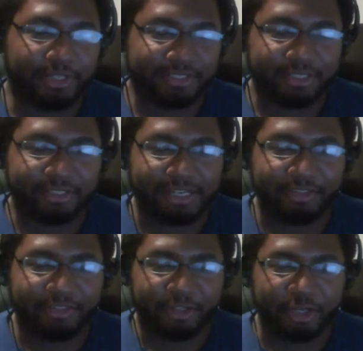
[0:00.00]
a kind
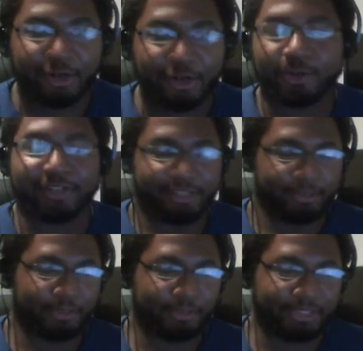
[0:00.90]
of the conquering
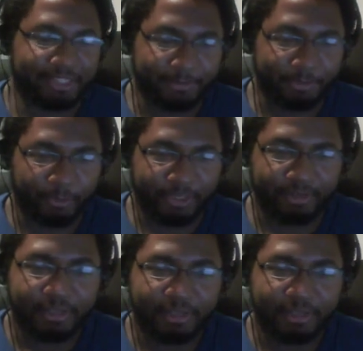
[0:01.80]
hero at this point.